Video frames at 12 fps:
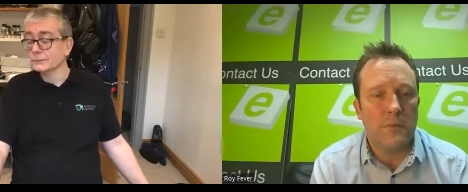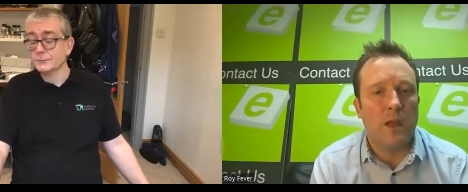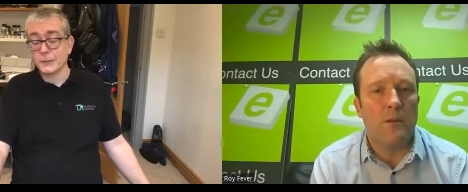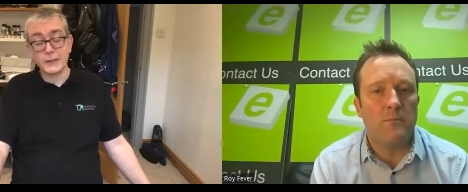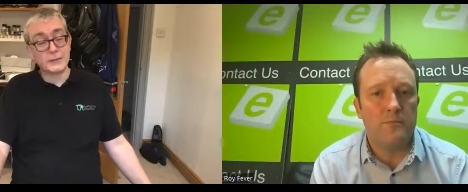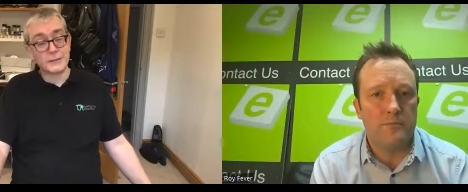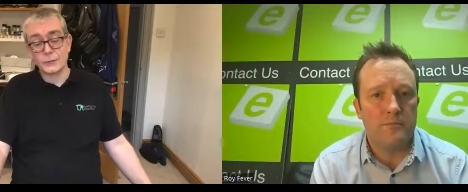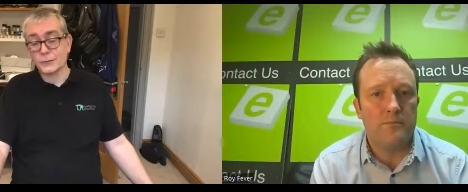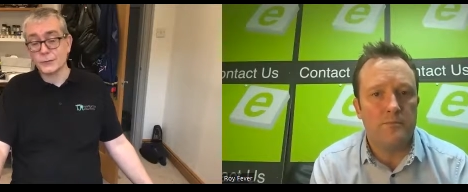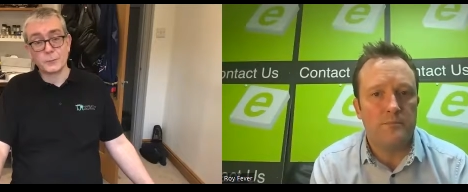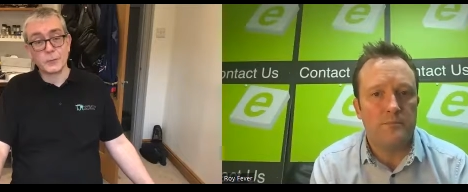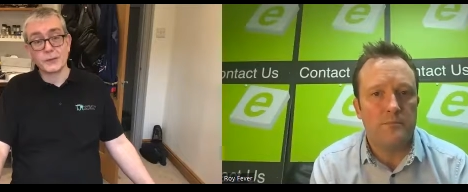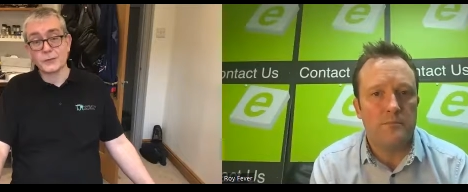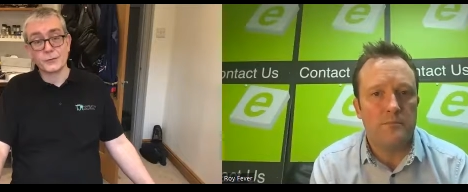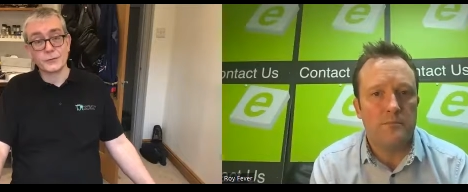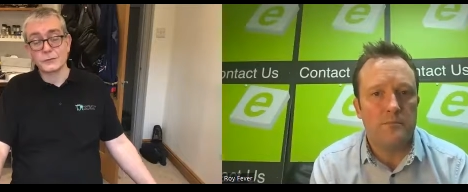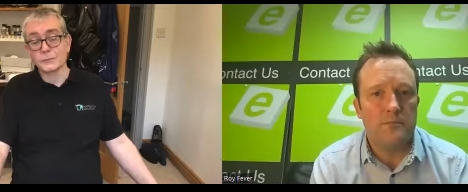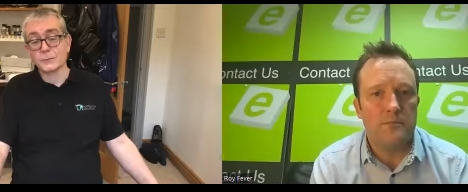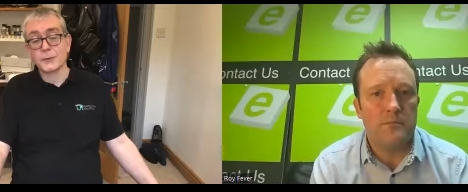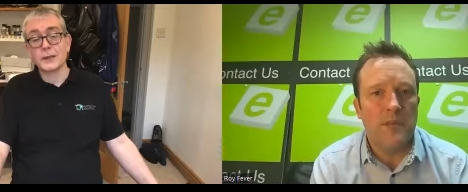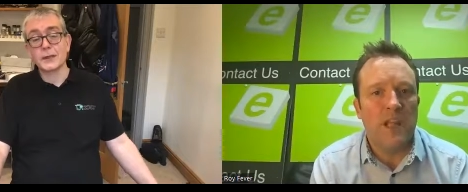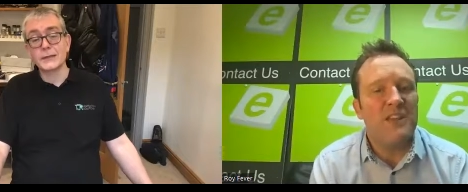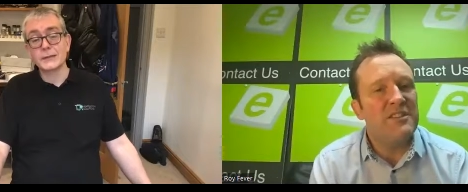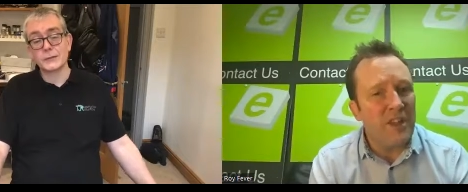Speaker 1: Yeah. Please don't use bleach.
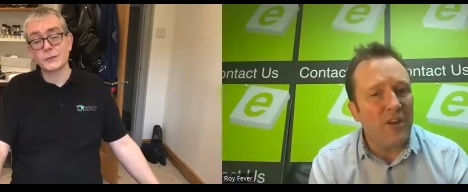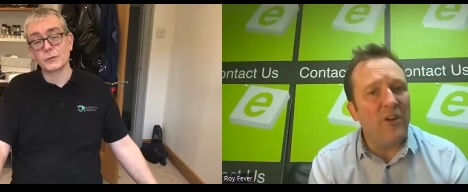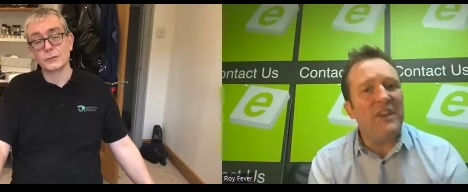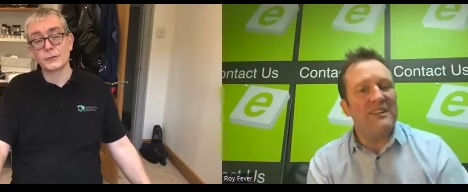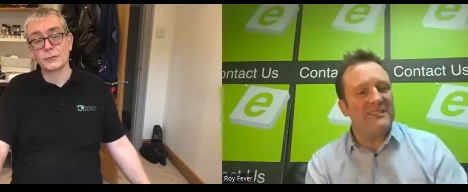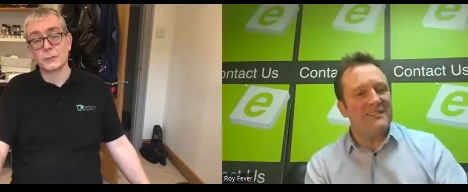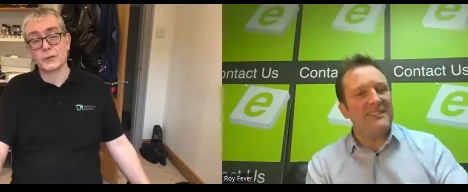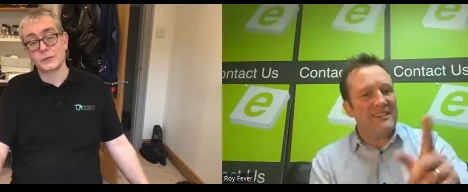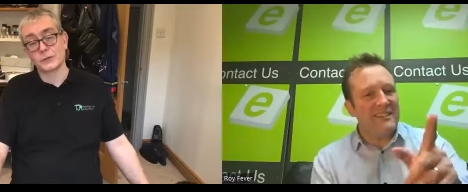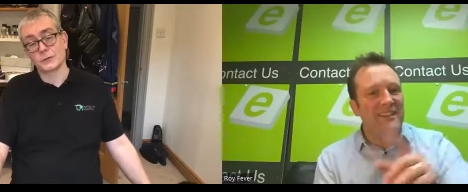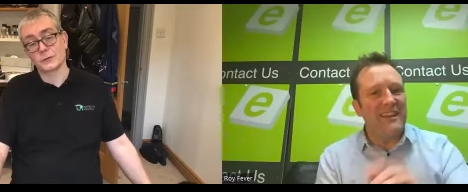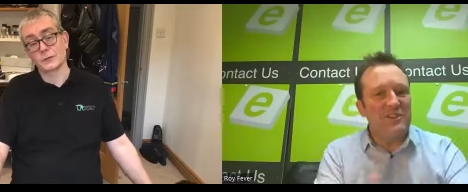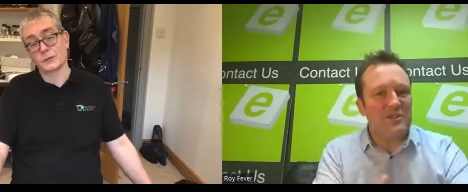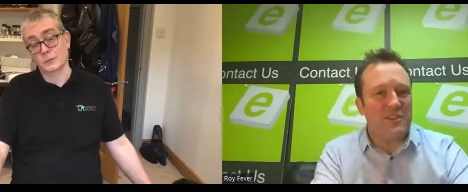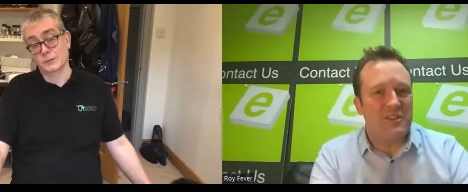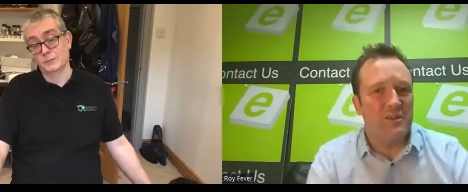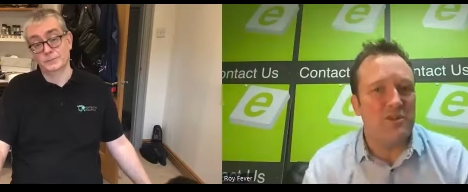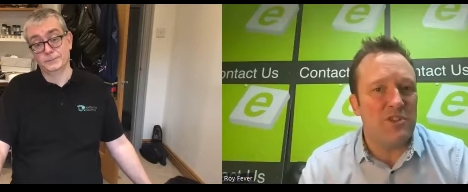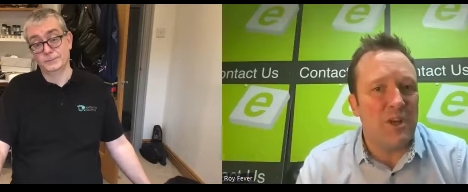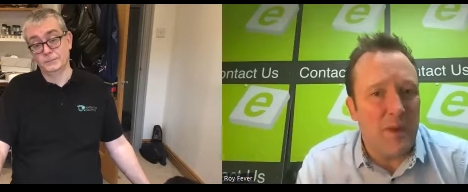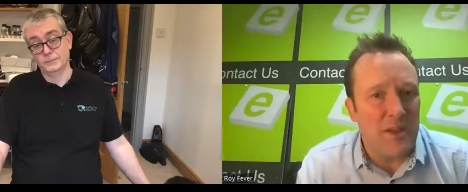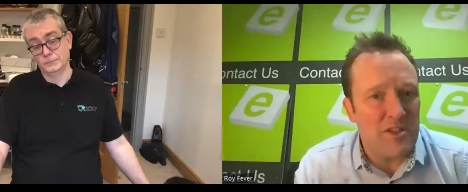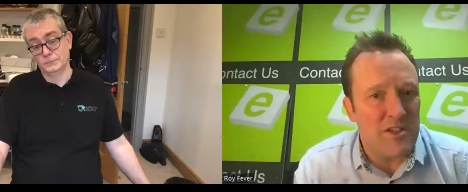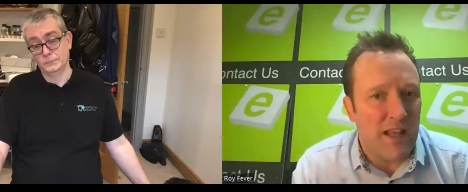
Speaker 2: Please. Yeah, I, interesting. Michelle
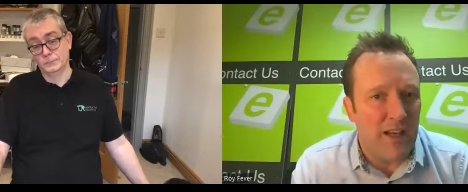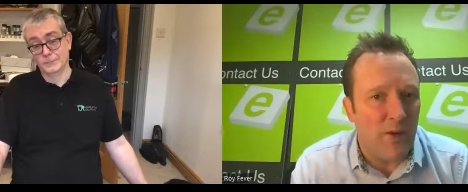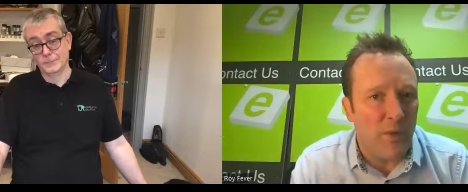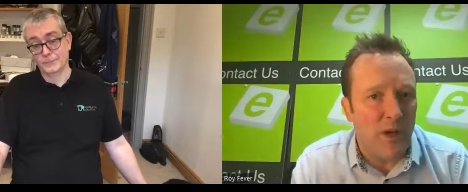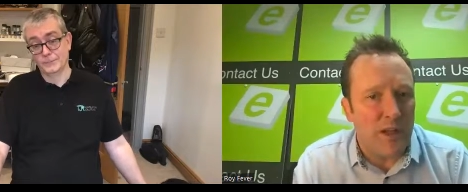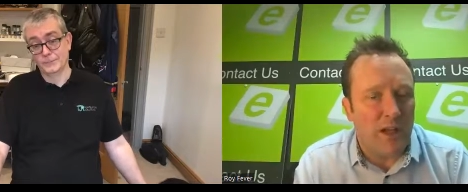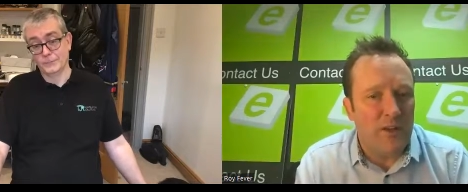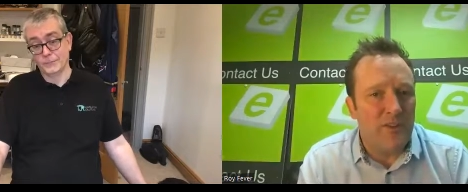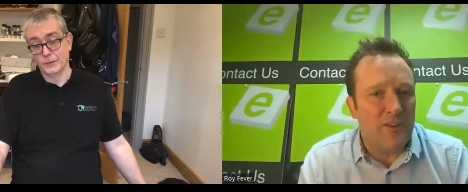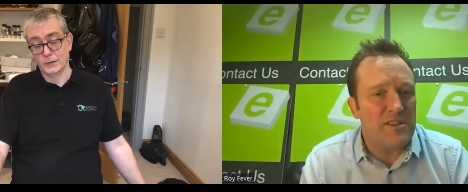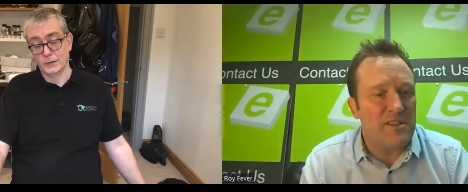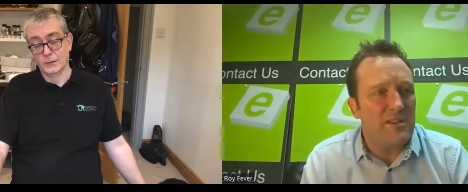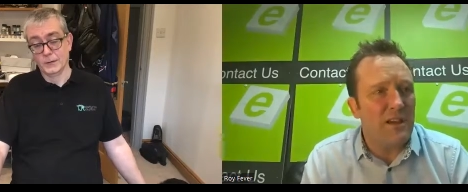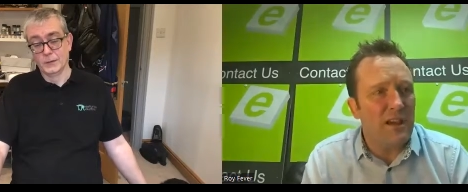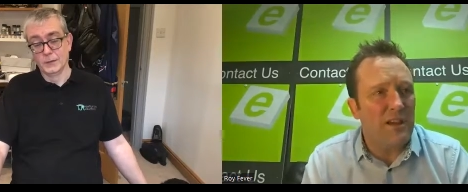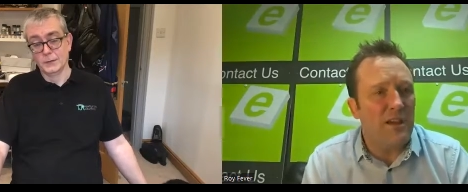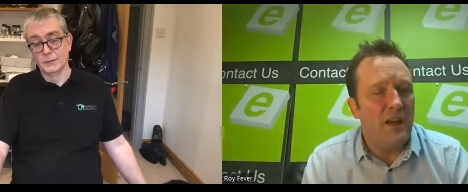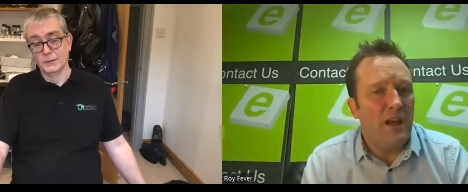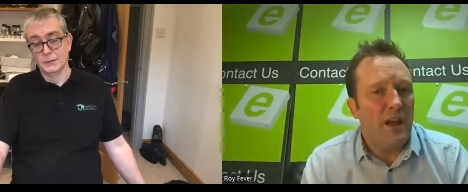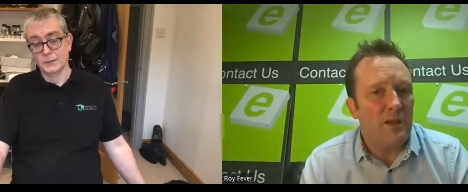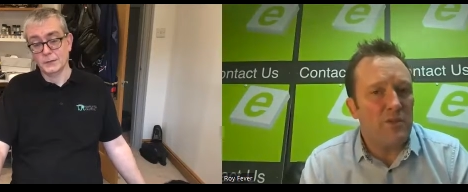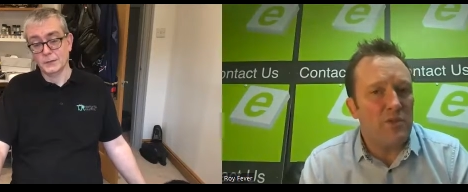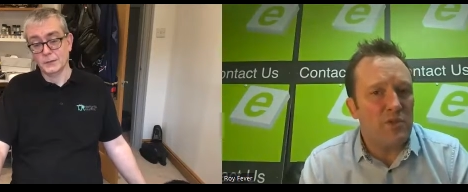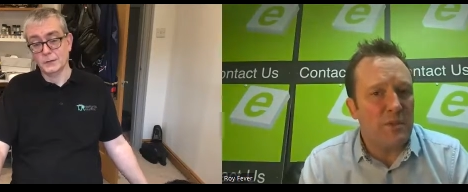mentioned that a little while ago in the office. I said, ah, oh,
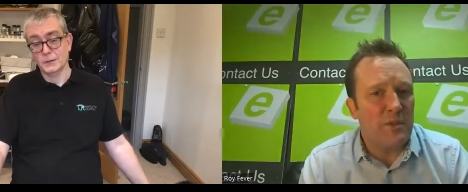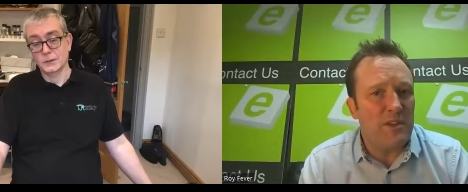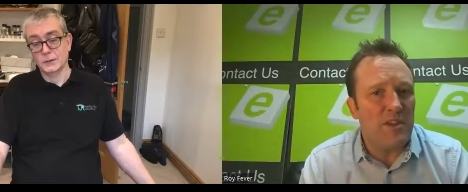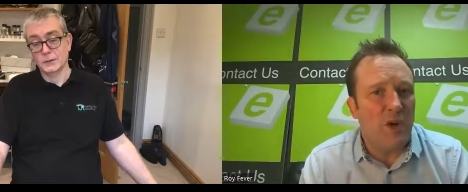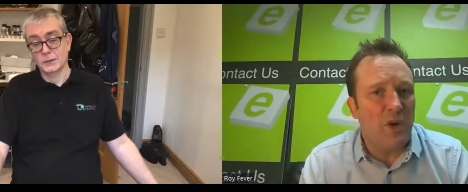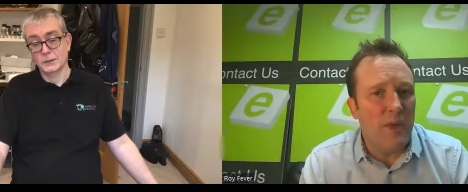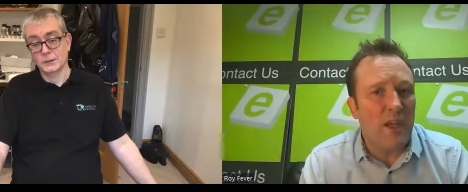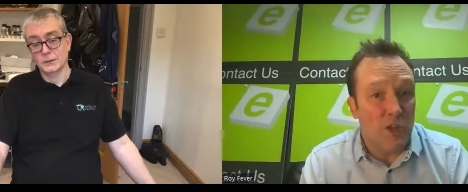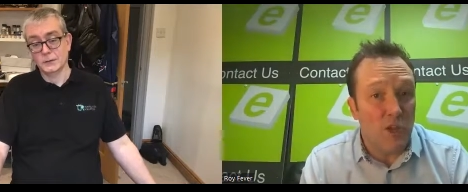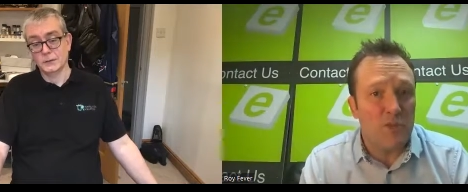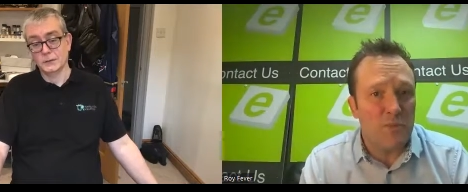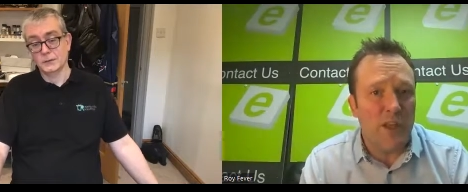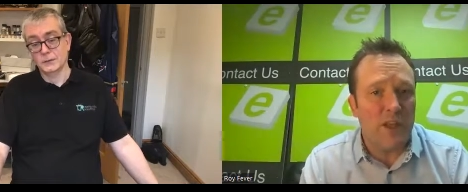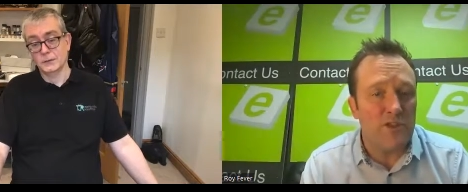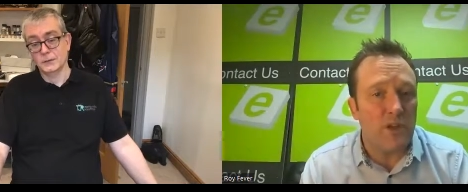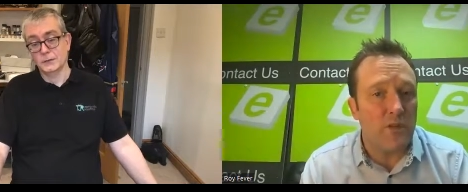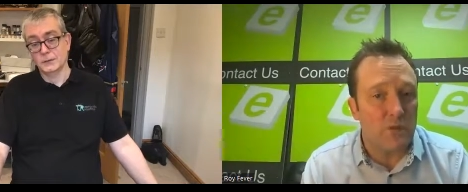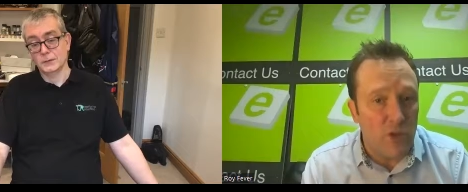I'm sure somebody told me use bleach. So